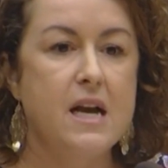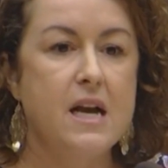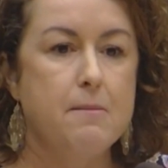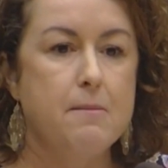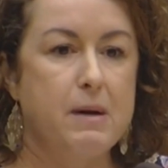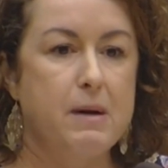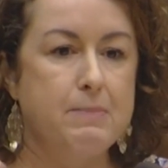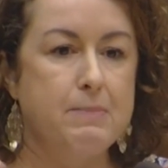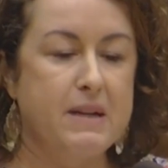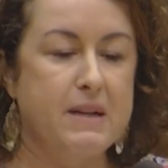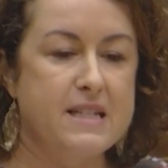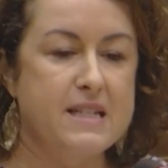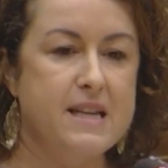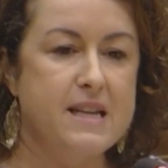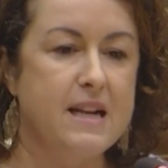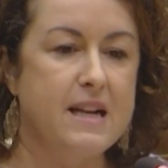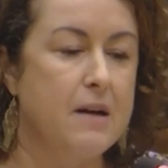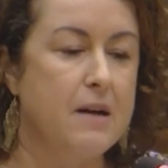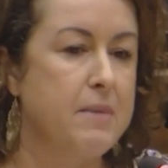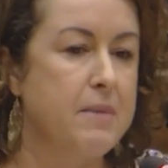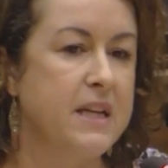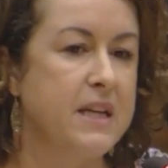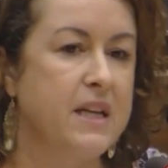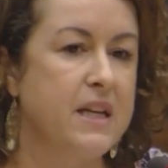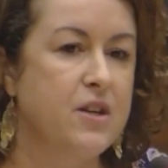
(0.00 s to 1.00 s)
But Minister
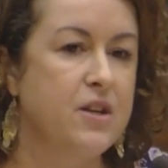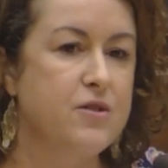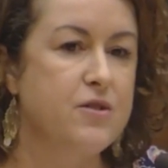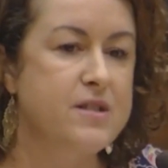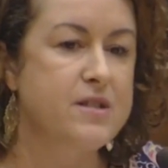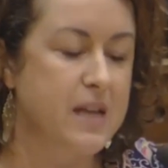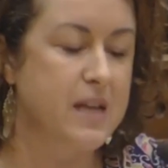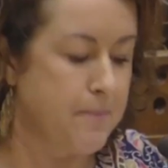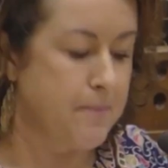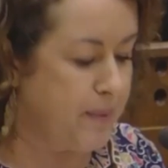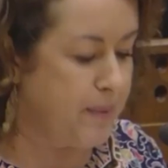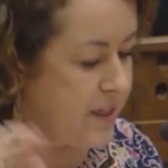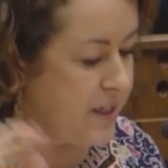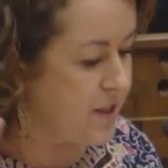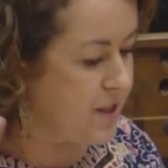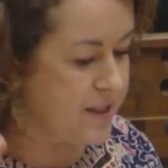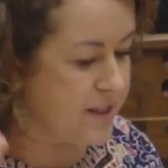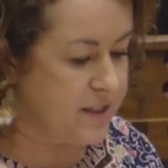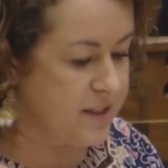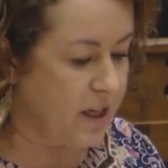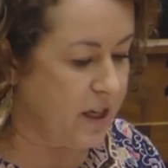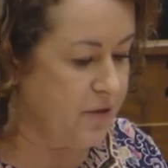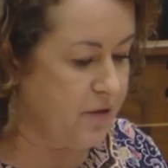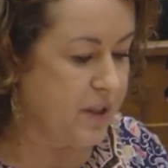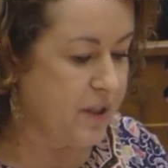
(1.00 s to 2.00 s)
Dlamini, you simply
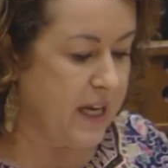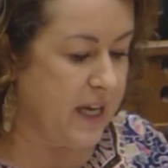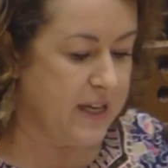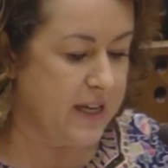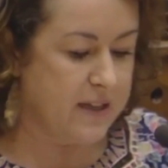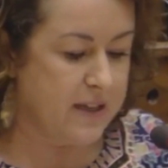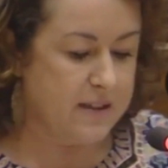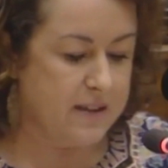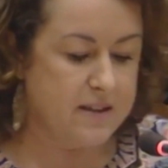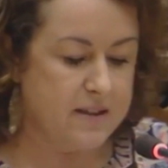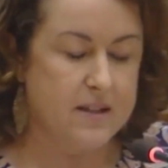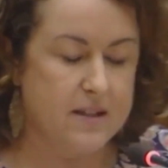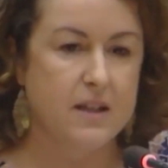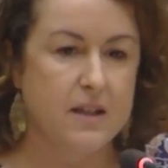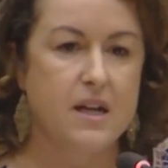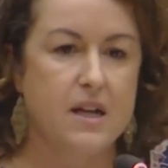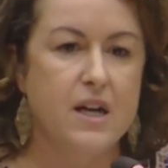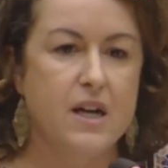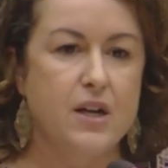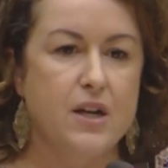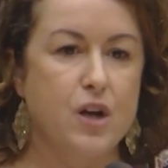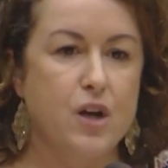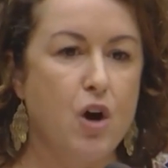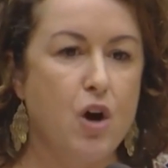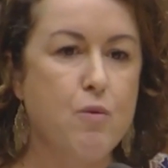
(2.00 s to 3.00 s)
just don't get it.
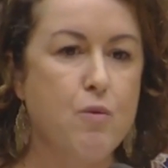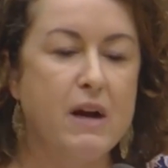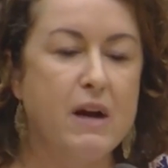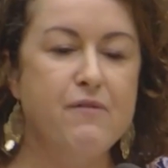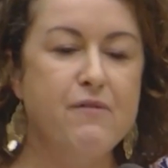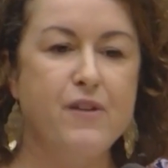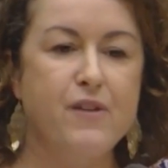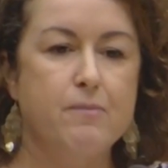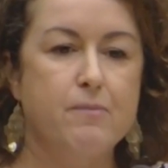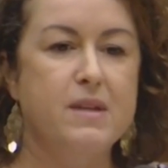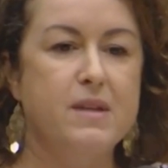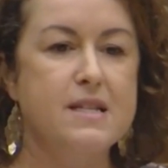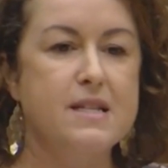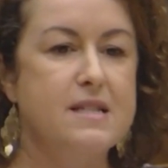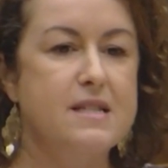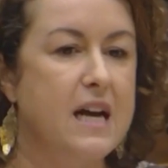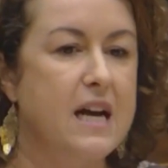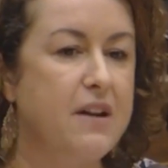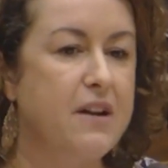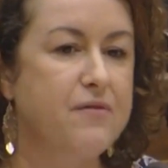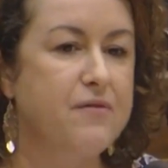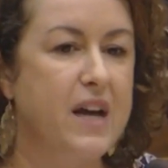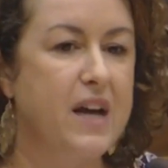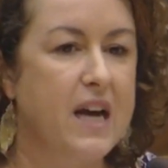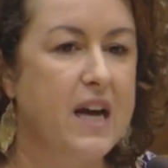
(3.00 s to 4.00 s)
No one from this side
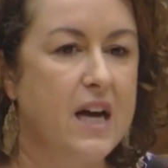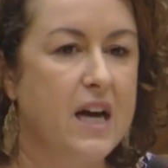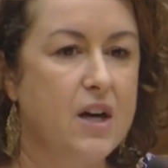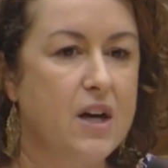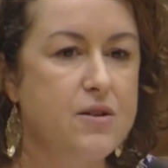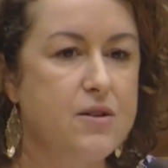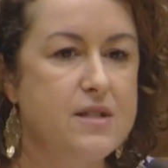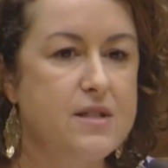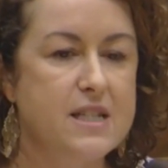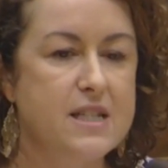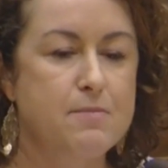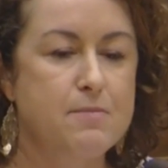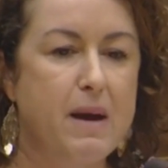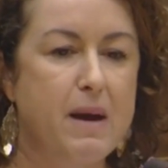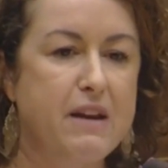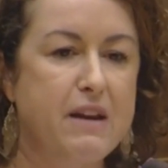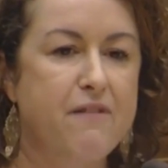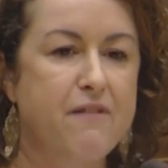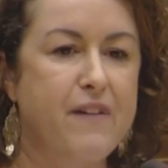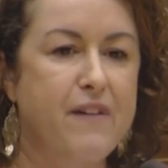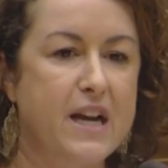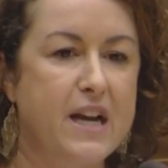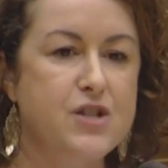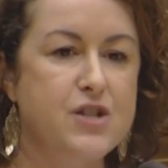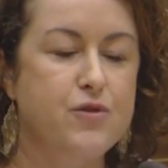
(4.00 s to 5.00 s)
of the House is
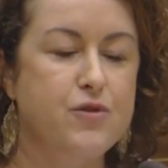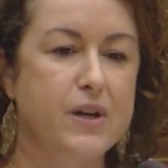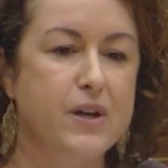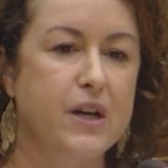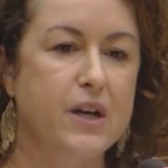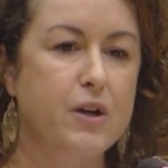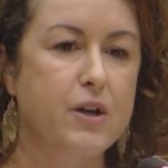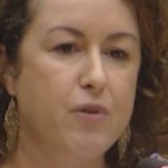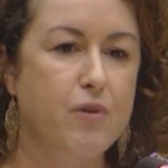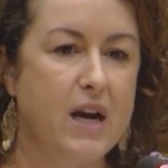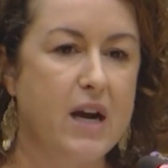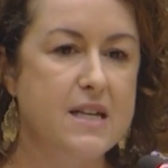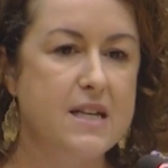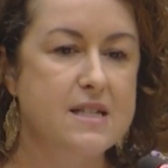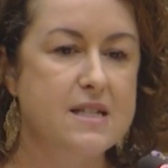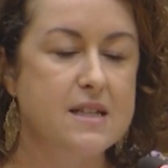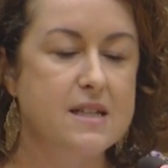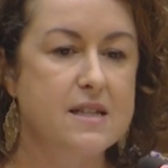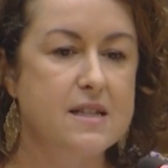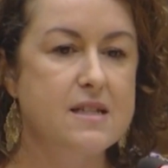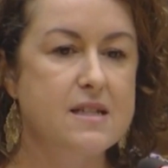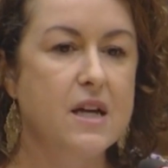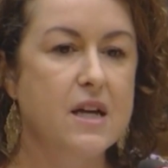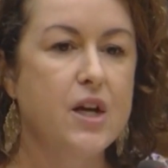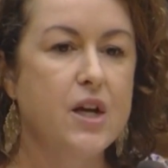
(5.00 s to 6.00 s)
manufacturing a
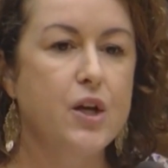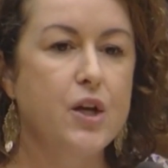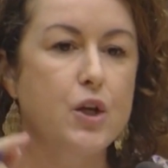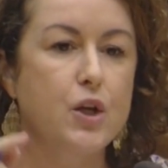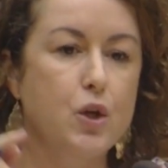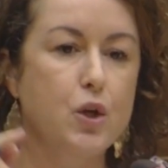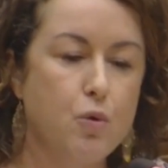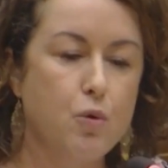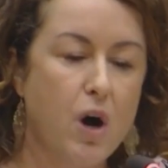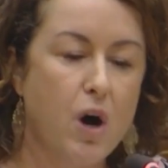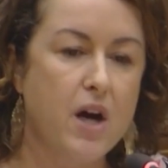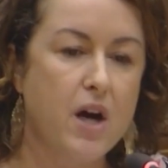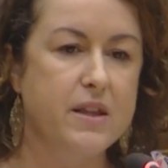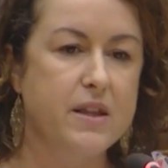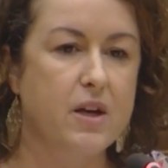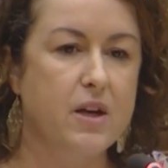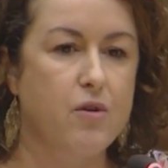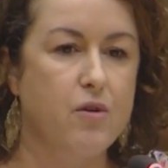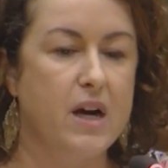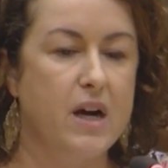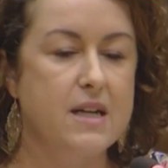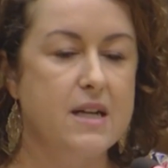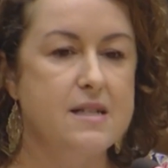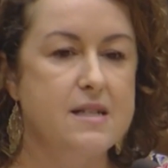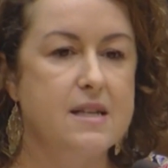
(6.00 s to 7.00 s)
crisis. You are the
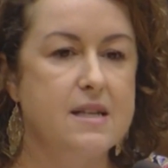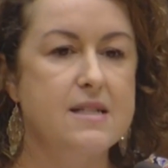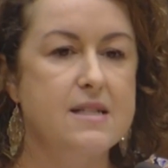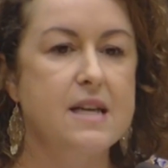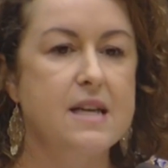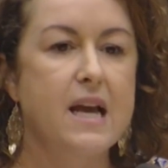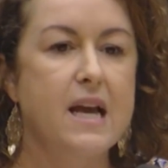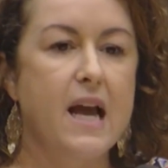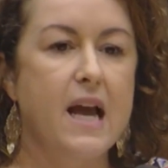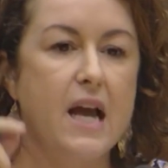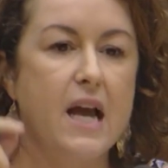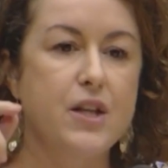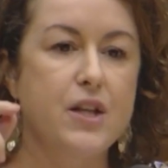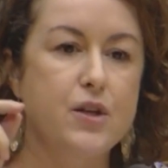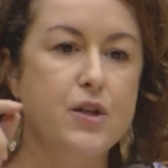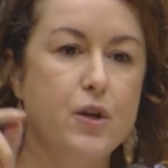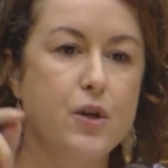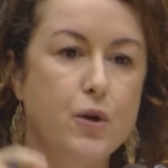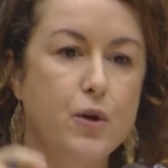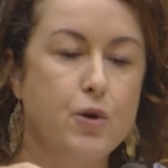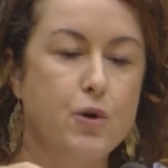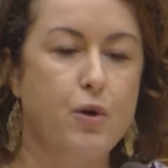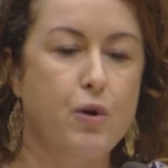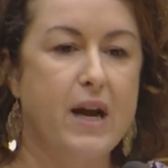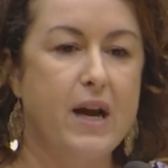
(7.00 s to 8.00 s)
crisis, and
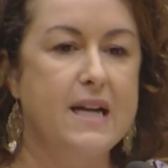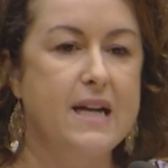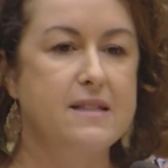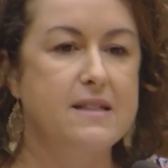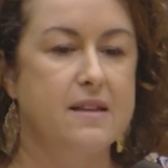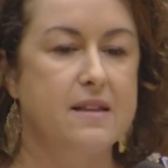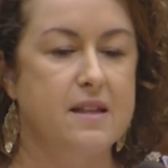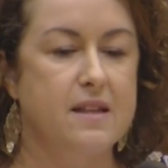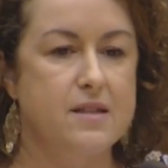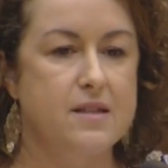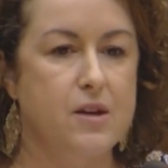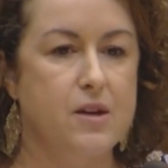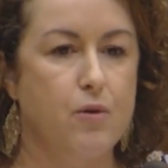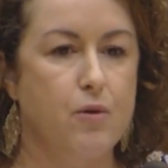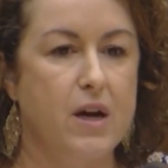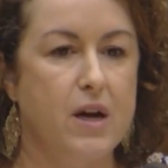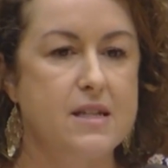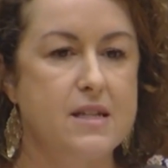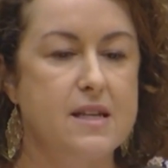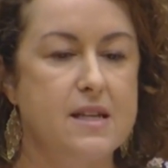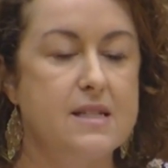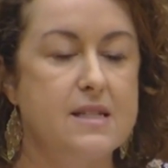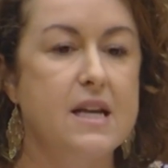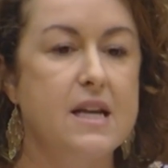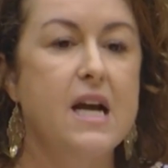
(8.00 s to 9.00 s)
you created this
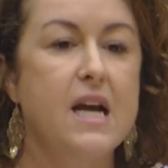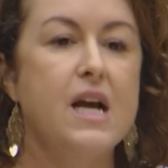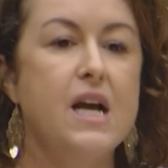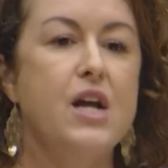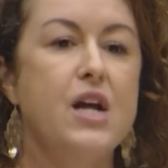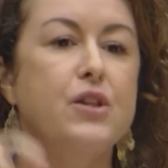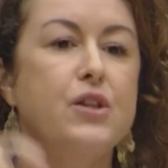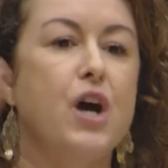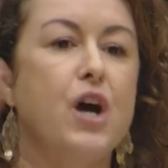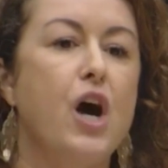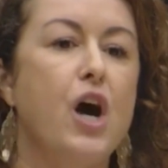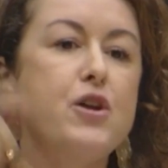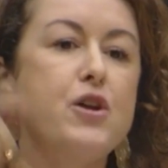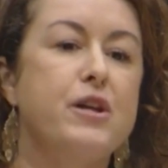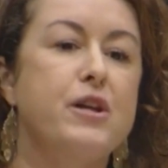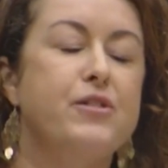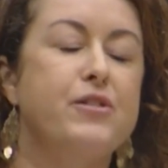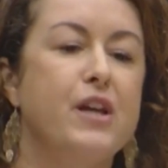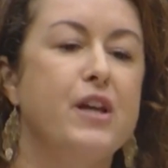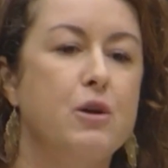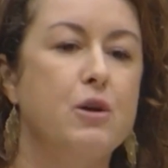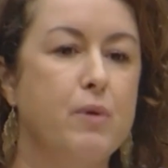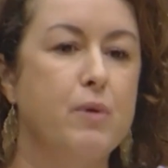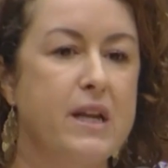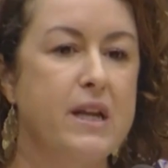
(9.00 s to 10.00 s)
crisis. The only
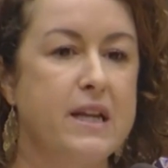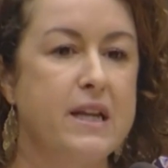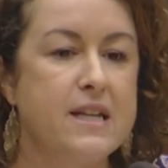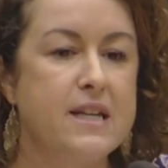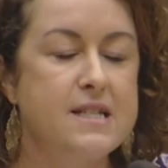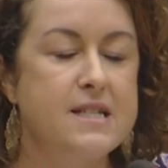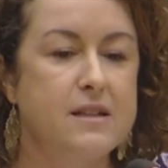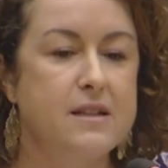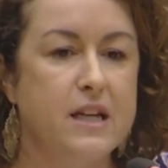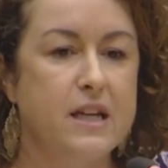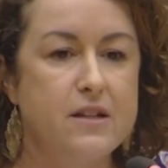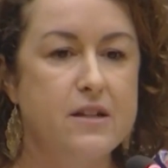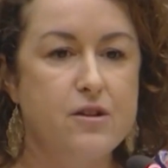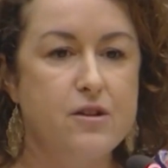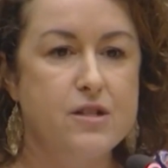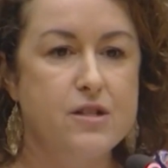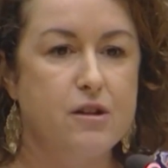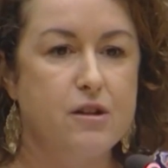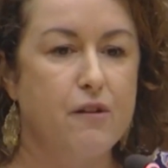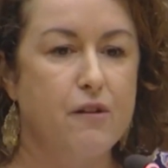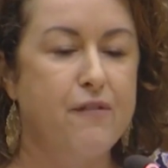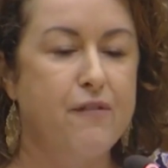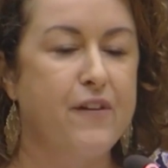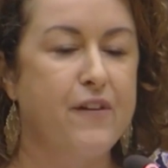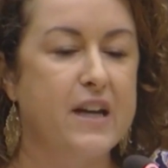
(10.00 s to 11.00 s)
thing we need to
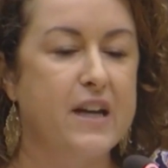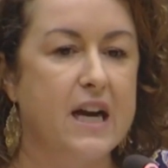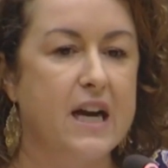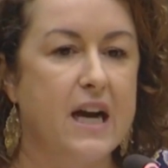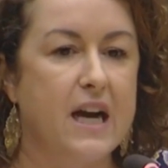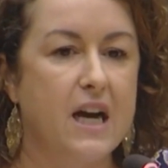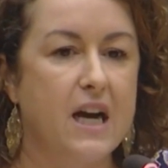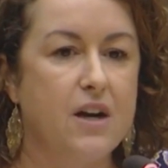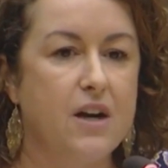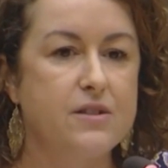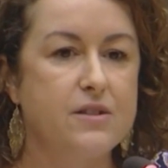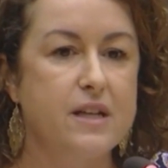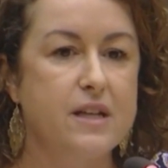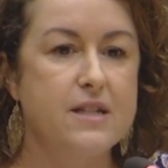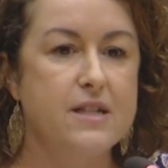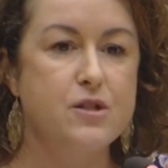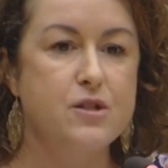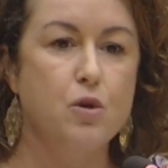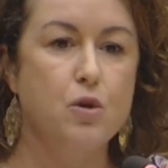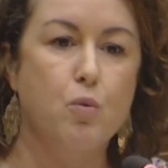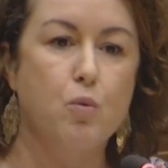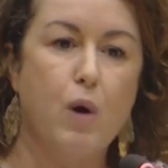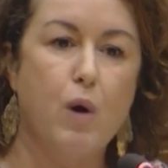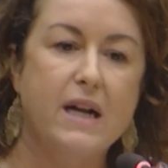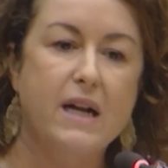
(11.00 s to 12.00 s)
still figure out is
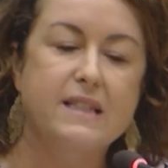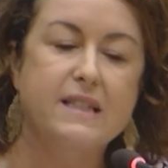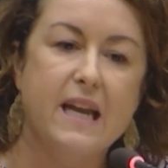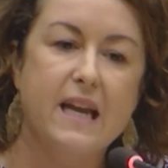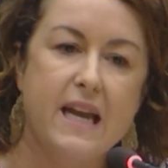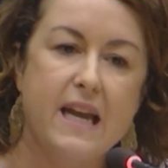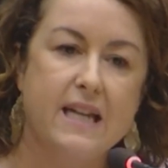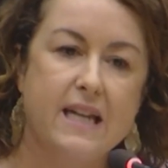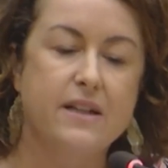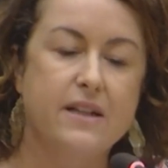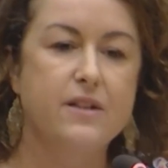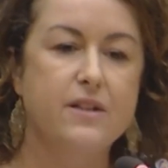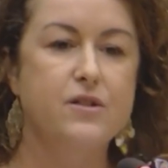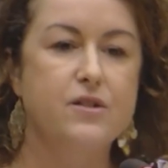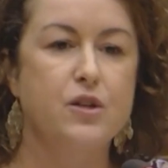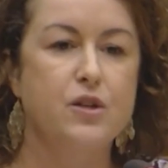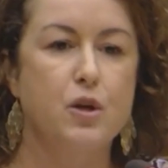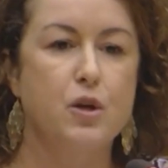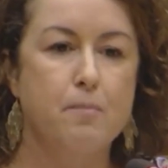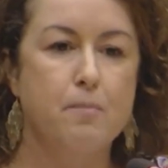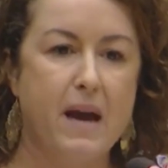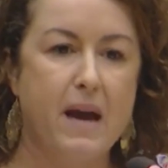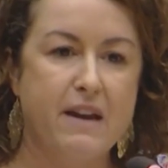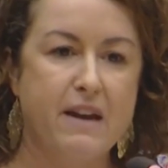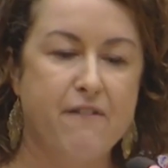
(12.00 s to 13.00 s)
to what end you
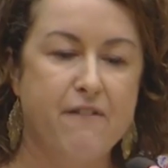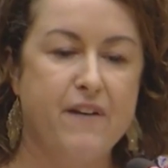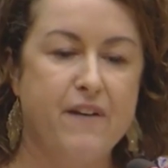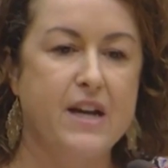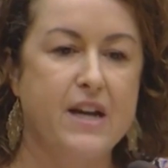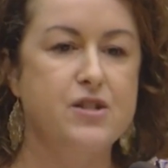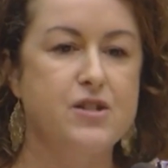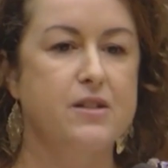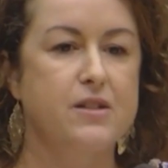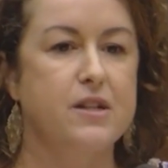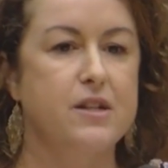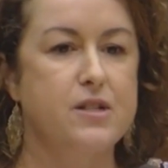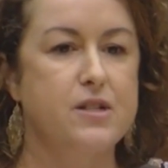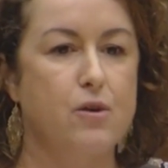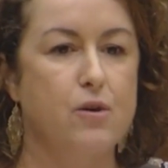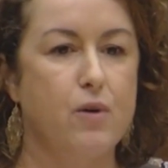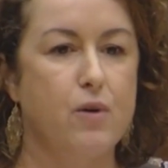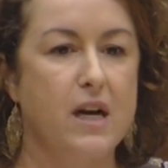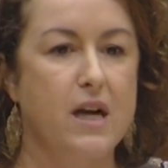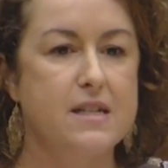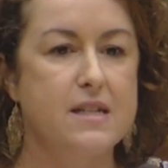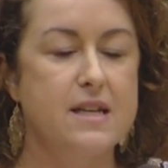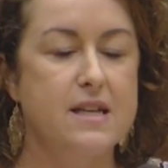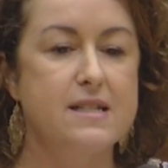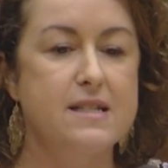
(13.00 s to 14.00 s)
manufactured this
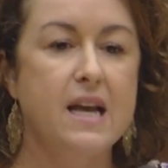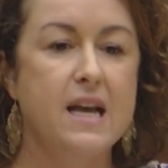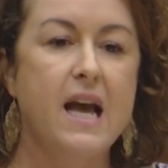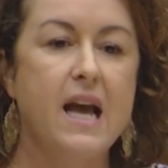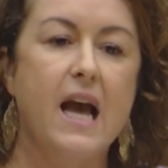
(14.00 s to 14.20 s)
crisis